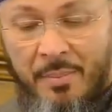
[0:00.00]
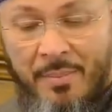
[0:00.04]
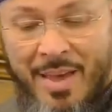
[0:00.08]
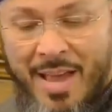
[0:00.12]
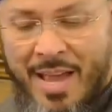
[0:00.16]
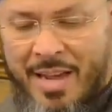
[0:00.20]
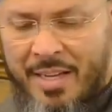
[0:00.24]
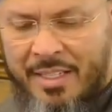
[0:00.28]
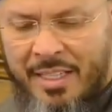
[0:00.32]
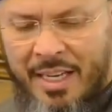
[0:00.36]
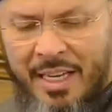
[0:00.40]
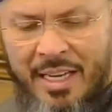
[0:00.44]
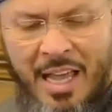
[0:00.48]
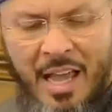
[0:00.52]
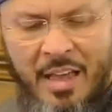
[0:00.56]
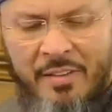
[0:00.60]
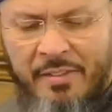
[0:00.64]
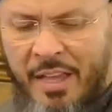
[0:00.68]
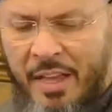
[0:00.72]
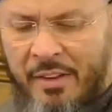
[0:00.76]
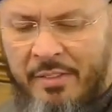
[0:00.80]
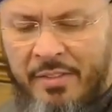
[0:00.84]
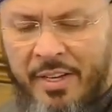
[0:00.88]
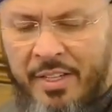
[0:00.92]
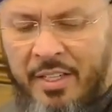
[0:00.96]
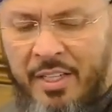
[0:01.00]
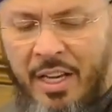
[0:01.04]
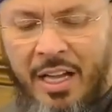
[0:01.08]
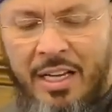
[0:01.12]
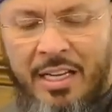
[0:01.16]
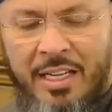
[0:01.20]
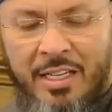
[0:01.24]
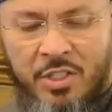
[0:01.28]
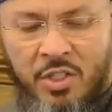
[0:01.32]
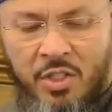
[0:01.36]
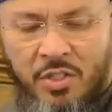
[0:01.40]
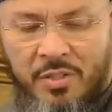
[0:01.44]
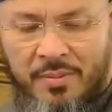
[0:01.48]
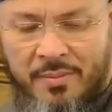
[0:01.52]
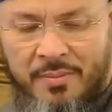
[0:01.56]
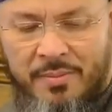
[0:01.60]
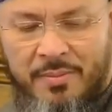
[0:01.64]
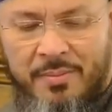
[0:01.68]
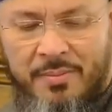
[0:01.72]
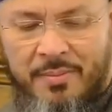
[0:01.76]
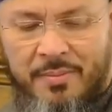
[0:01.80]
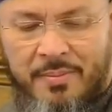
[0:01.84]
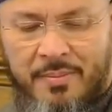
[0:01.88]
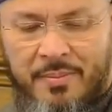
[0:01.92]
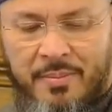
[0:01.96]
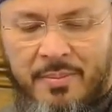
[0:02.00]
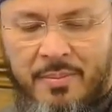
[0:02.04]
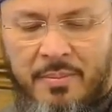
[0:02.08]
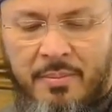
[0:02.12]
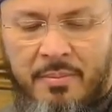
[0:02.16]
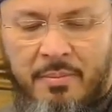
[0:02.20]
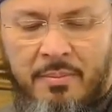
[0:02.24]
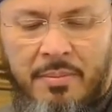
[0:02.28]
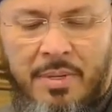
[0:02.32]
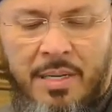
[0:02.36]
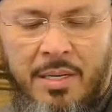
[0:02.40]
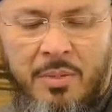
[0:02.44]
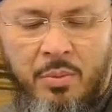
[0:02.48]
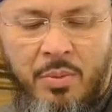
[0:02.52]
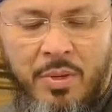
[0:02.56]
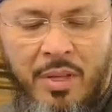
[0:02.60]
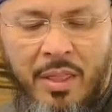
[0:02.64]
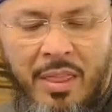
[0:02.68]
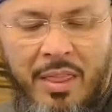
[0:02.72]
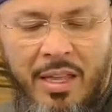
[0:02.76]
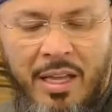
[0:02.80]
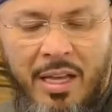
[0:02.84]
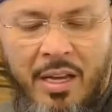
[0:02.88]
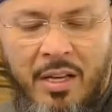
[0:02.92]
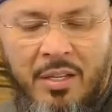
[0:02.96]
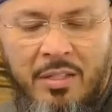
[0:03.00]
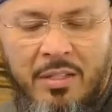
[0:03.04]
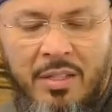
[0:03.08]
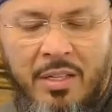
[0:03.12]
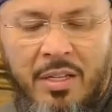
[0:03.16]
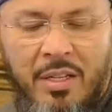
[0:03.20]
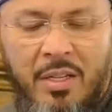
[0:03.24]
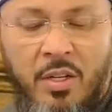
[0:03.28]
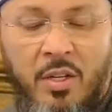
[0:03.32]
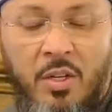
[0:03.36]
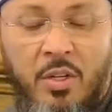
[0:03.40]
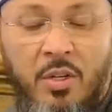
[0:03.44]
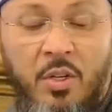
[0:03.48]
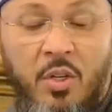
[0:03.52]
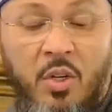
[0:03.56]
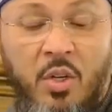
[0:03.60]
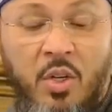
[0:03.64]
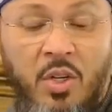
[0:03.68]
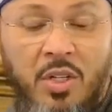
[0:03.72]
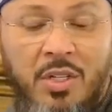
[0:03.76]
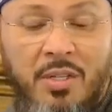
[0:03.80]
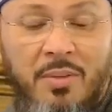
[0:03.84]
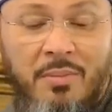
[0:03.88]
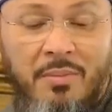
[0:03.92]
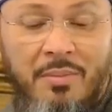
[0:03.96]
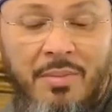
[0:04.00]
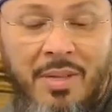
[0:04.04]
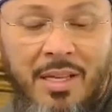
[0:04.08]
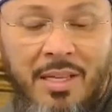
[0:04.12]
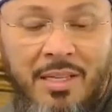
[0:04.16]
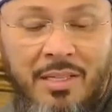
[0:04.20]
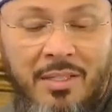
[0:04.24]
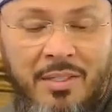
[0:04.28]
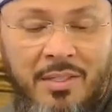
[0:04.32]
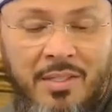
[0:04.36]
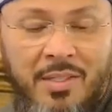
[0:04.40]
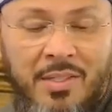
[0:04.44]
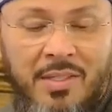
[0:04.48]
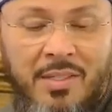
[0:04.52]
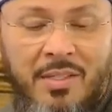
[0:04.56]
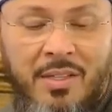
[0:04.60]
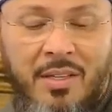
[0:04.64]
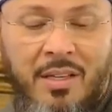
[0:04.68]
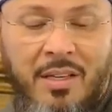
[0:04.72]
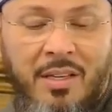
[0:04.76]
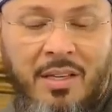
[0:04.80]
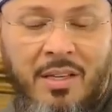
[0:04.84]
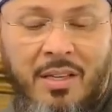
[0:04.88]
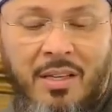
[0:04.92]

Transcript: A man can have every knowledge, but without good manners,